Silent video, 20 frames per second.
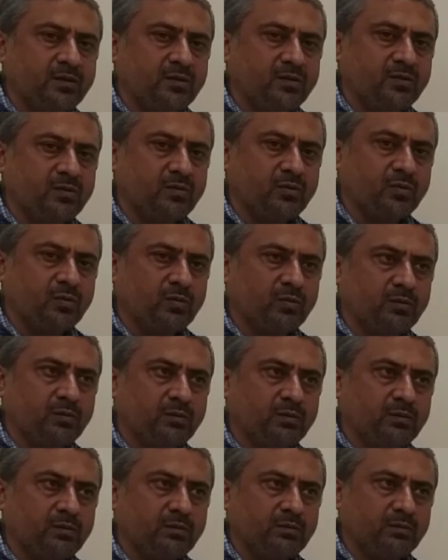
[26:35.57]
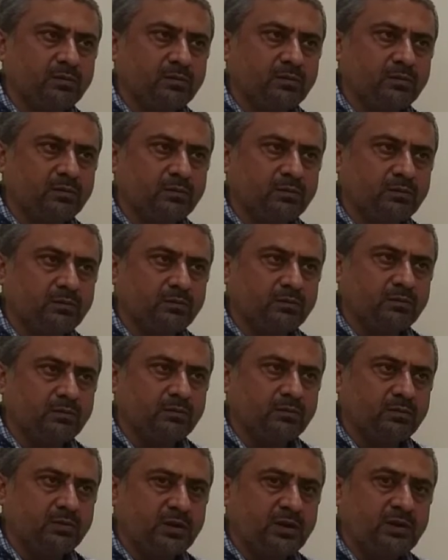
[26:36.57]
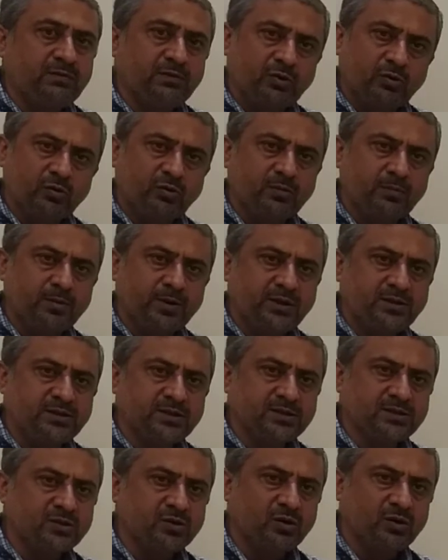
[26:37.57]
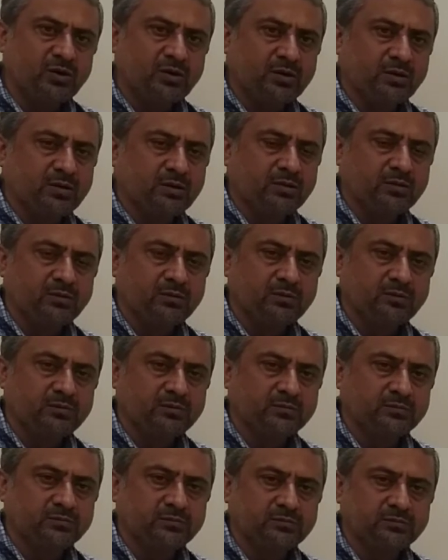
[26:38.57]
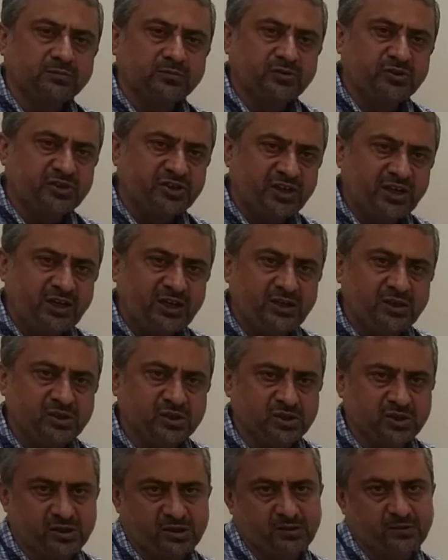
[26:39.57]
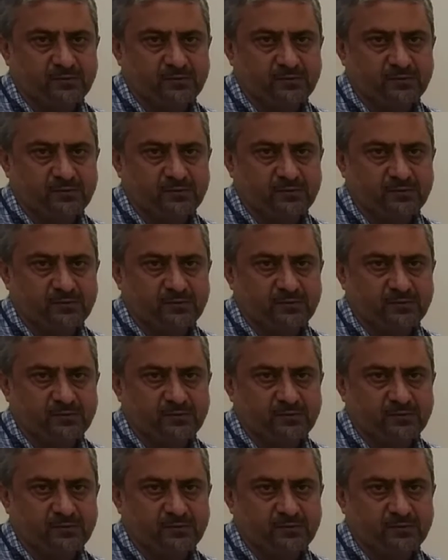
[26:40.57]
So, even though the price has not changed,